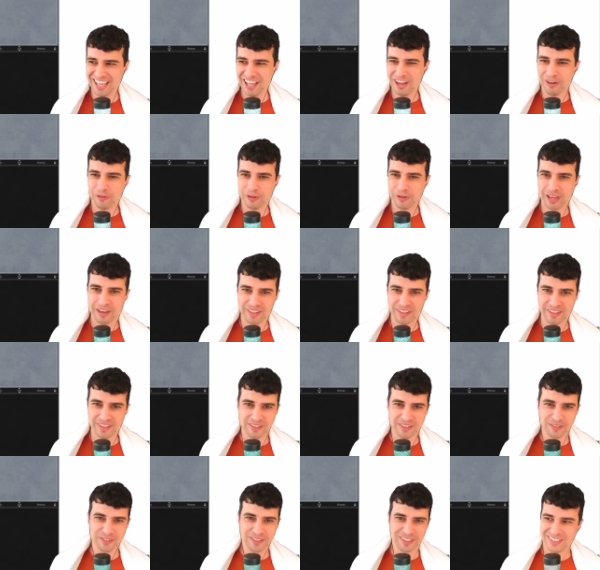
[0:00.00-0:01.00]
We have
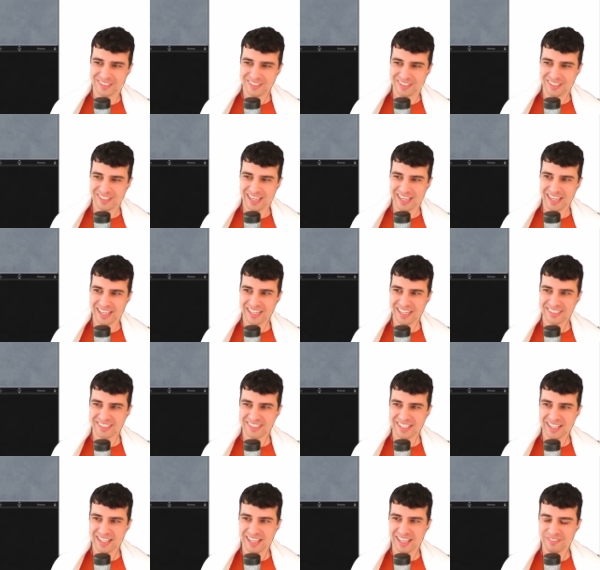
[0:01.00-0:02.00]
lethal. Against
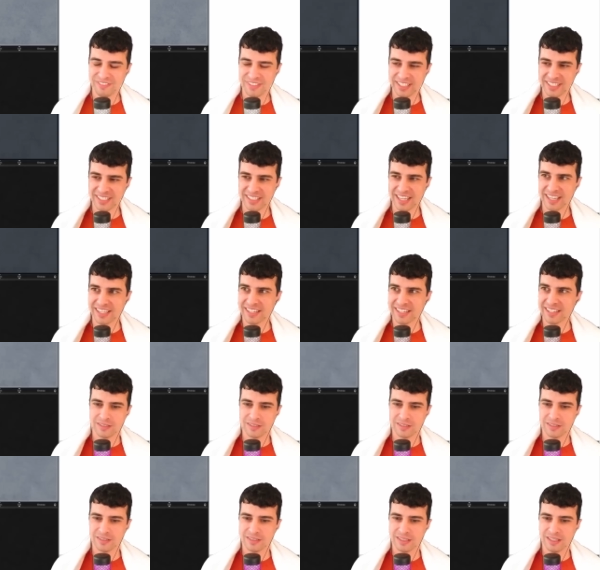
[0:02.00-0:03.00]
the lifelink deck.
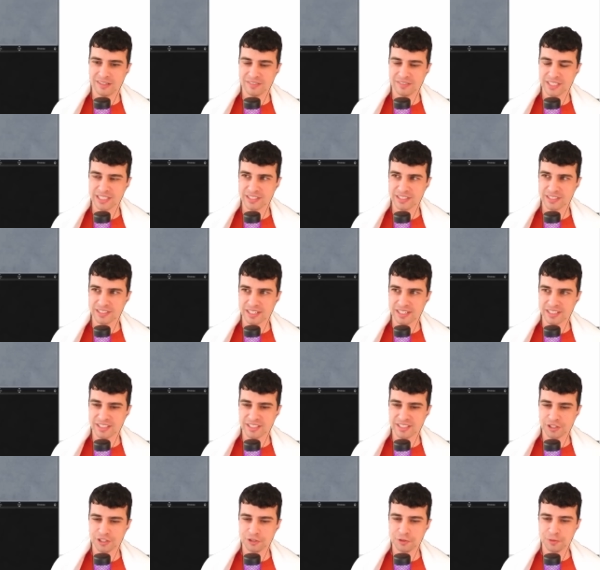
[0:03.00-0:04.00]
Lava Dart
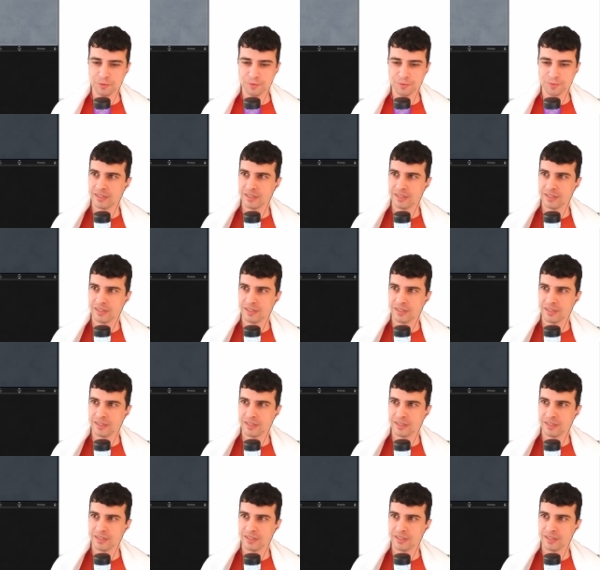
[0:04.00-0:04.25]
targeting you.